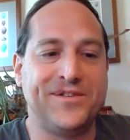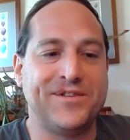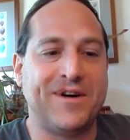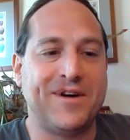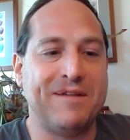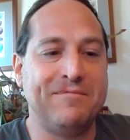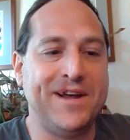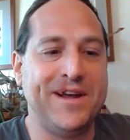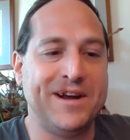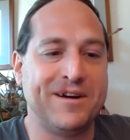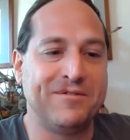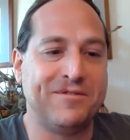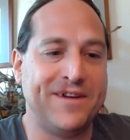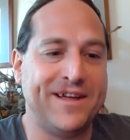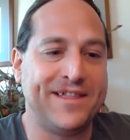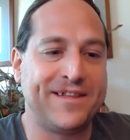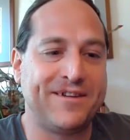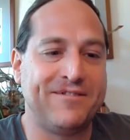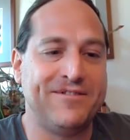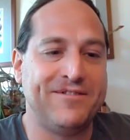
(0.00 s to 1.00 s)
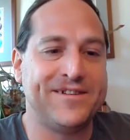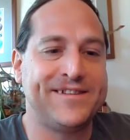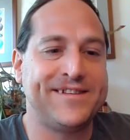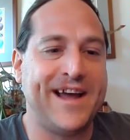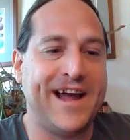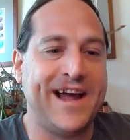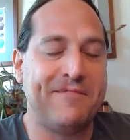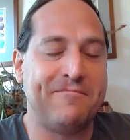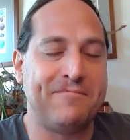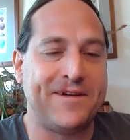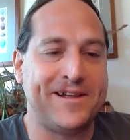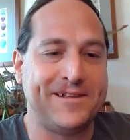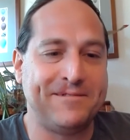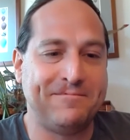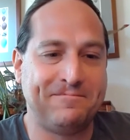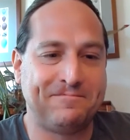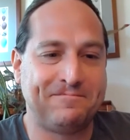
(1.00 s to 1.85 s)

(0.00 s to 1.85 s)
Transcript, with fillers: So I'm here with Chris Gamble.